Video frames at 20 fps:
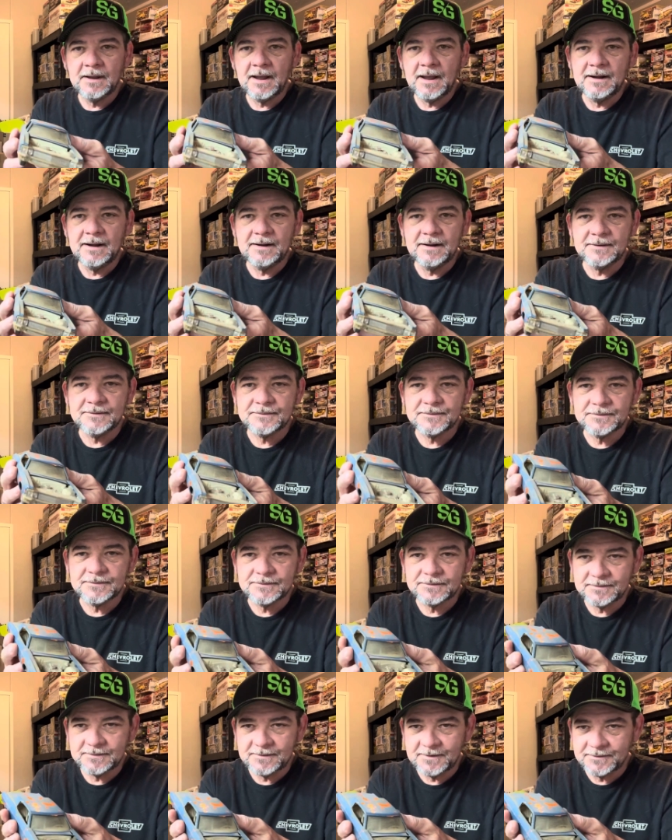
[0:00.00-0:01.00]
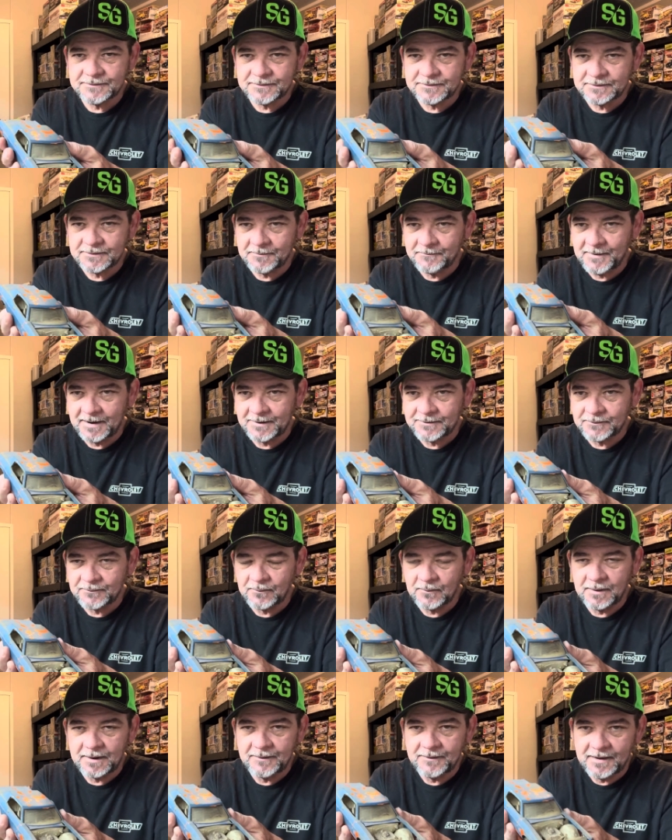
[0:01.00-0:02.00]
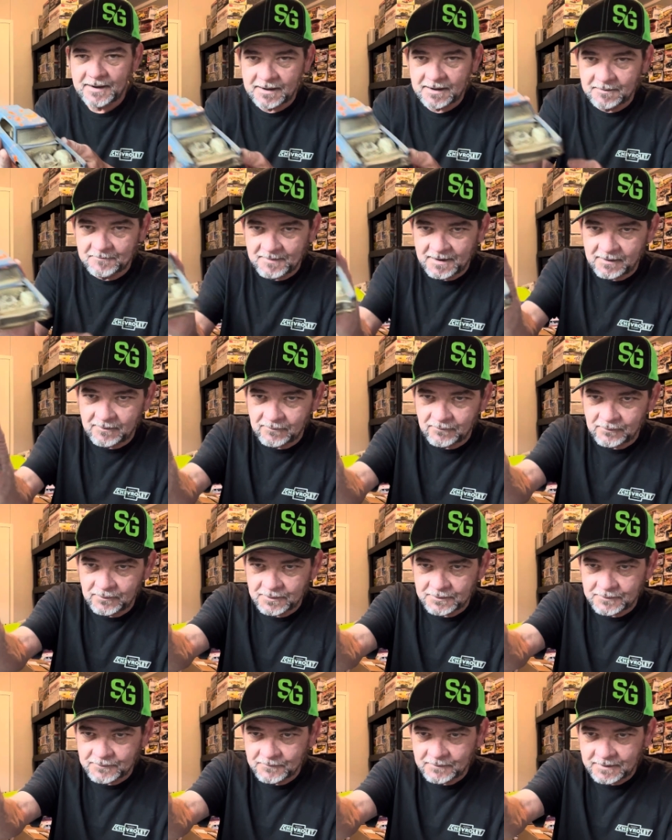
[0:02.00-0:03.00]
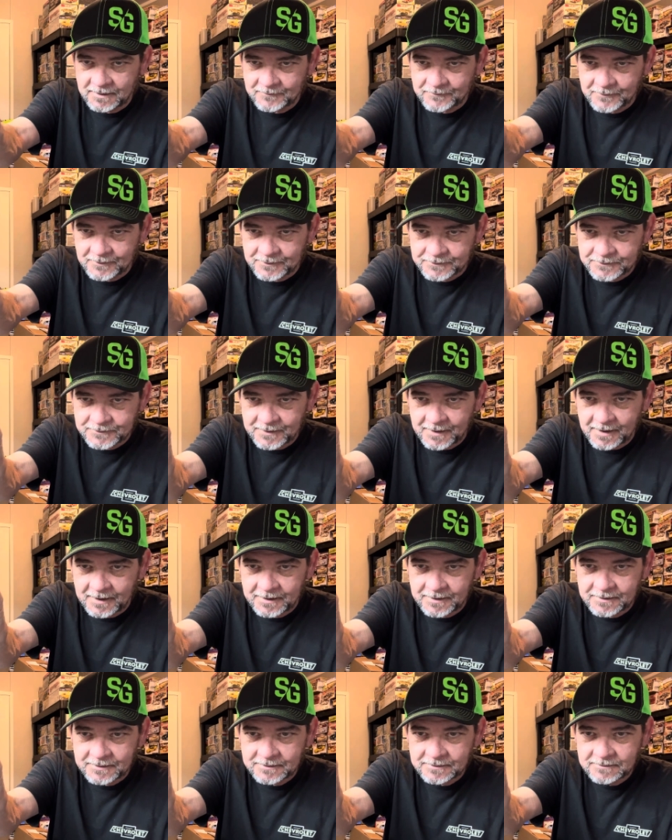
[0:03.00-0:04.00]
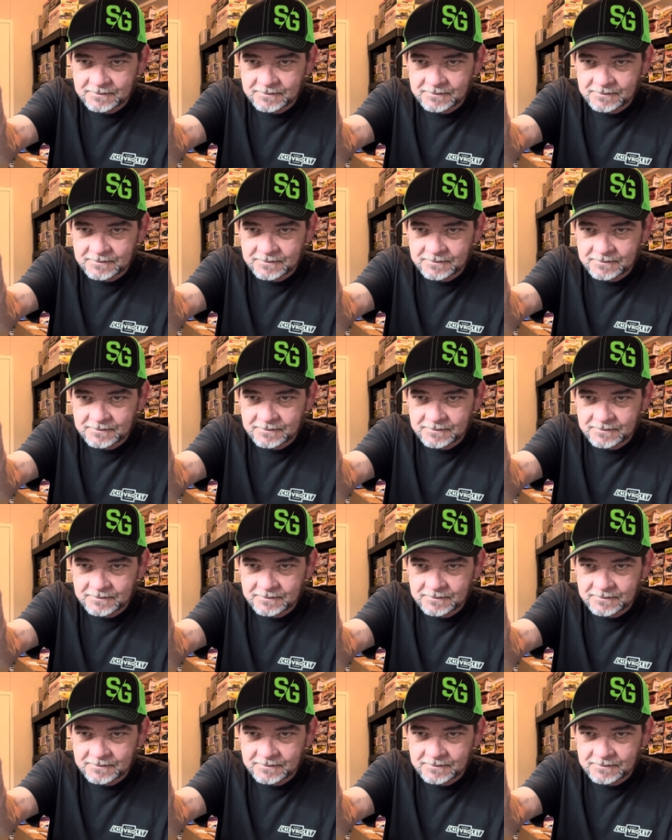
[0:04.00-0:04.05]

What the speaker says: And this is about the way that Camaro looked when I first got it.